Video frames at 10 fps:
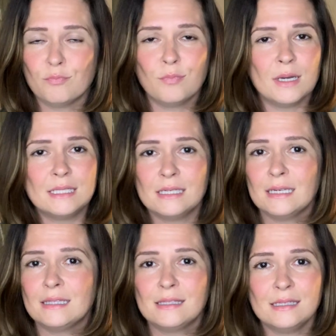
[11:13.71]
busting
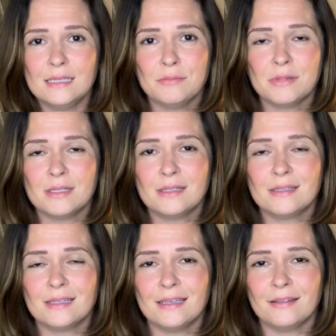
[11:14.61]
at
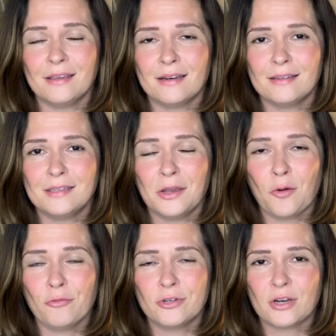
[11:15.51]
seams and cannot take
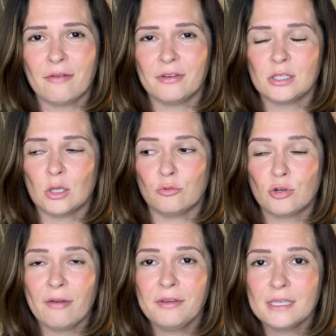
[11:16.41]
all the traffic. So
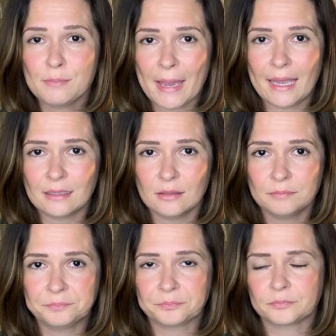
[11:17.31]
traffic is bad,
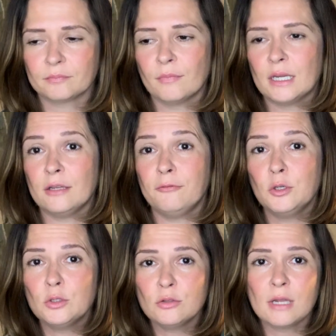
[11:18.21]
but if
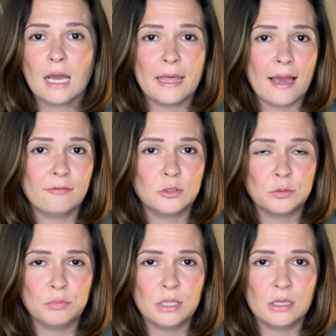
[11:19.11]
you do not have
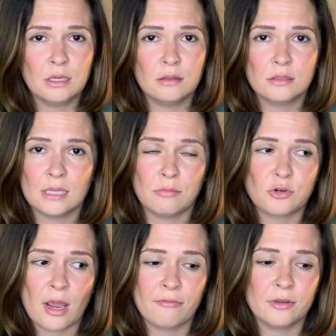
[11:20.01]
to be in the same
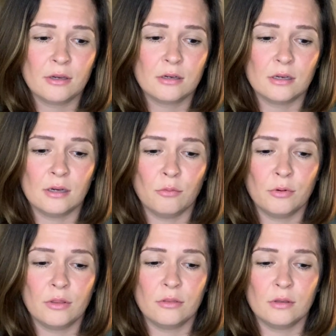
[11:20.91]
traffic uh,
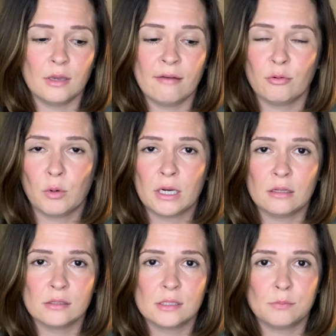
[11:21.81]
with the, everyone
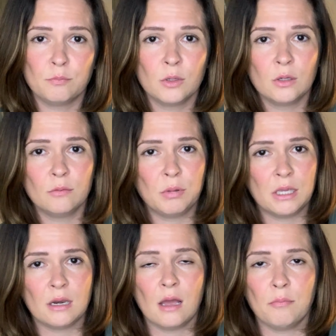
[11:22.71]
else
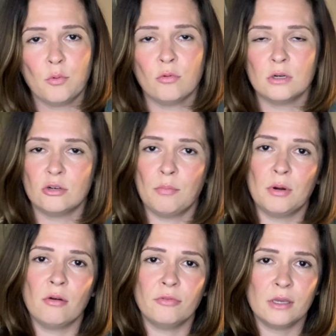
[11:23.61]
picking up or
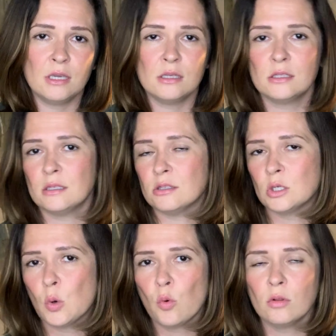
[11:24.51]
dropping off their kids at
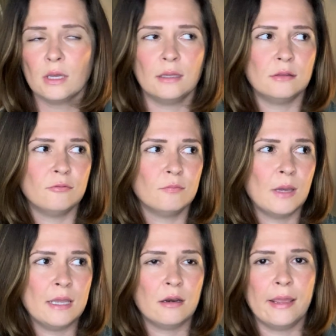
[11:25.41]
school at
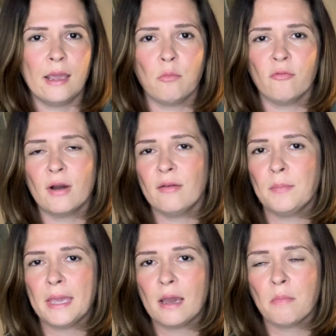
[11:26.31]
8 a.m. or
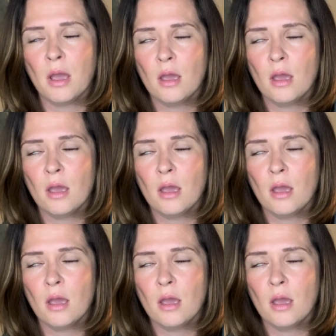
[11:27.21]
5 p.m.,